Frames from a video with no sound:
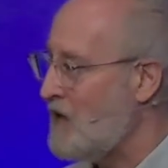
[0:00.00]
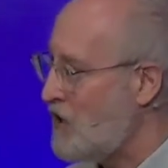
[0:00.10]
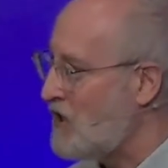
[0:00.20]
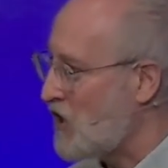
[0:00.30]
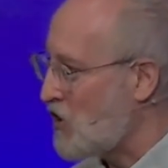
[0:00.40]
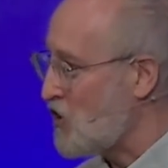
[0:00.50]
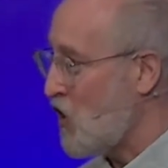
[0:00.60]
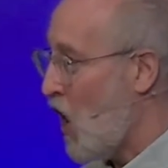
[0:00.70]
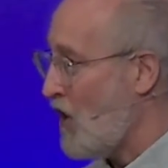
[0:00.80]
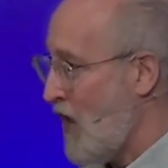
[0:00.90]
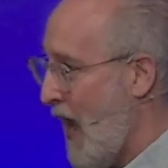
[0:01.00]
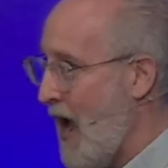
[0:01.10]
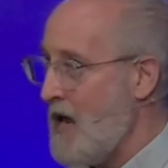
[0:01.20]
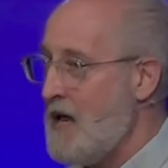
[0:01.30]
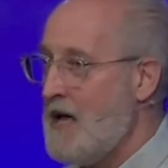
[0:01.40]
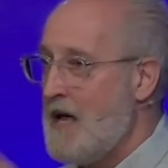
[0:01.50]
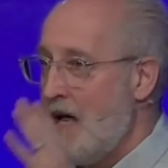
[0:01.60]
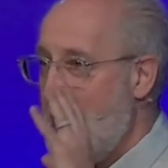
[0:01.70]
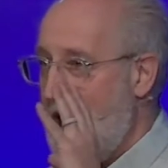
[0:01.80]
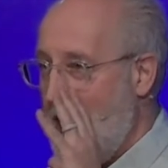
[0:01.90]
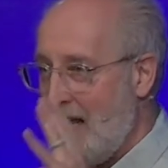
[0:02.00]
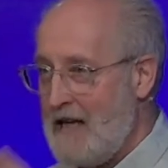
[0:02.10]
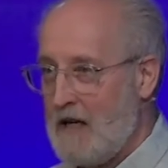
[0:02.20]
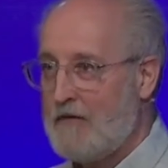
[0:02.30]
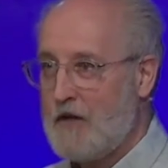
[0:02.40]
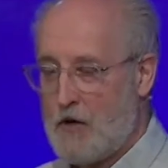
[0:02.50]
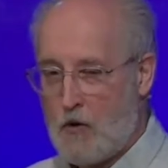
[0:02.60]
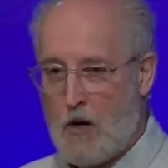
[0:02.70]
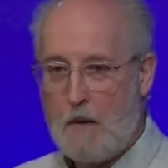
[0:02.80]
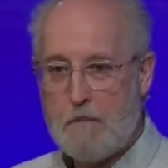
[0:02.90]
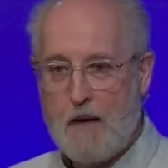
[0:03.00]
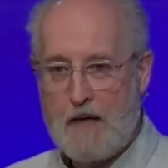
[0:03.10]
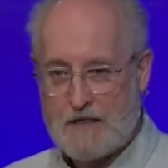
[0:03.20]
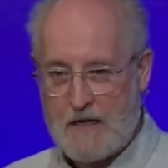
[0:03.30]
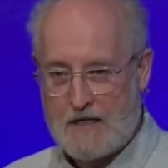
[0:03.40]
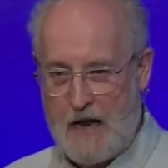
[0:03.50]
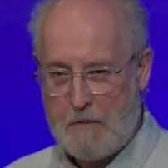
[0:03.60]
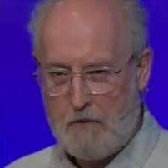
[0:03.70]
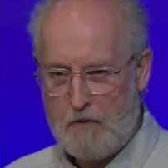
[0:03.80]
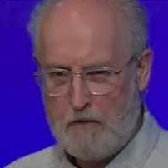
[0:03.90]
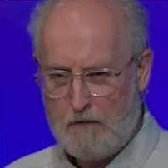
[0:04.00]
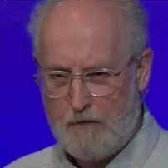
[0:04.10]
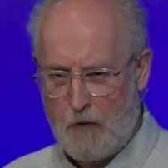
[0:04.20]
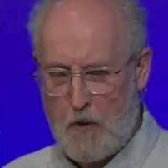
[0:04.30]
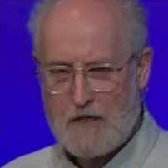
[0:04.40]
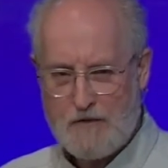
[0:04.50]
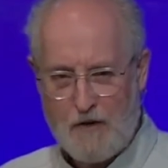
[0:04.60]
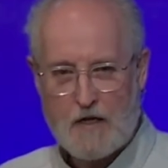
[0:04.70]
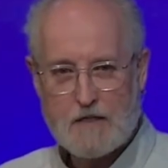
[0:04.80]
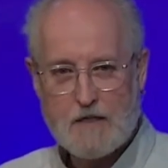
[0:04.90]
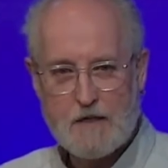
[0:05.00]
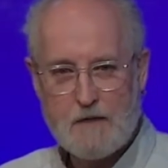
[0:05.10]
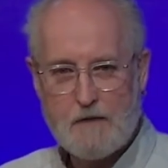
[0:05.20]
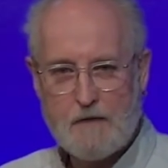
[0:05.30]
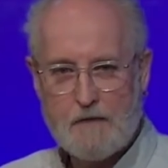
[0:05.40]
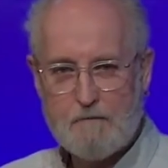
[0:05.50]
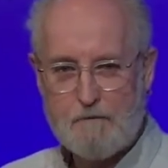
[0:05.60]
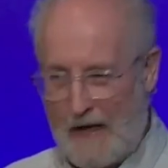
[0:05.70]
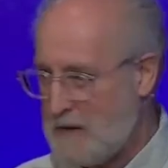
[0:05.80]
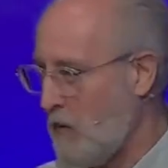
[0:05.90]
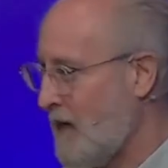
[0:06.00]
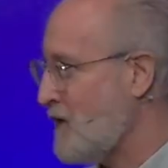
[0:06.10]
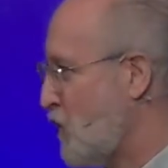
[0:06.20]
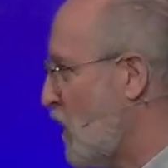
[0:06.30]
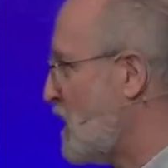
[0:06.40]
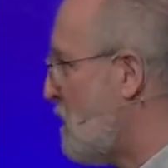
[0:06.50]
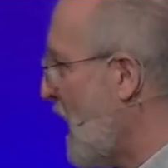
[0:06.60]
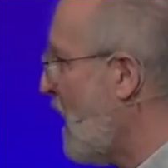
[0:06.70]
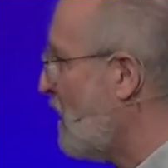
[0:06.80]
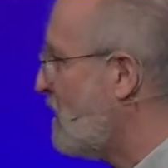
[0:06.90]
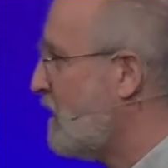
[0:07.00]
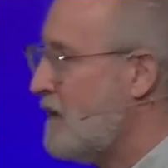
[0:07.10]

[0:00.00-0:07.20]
And Jesus saw that, and he lifted her up as an example for the rest of us. That's what that story is about.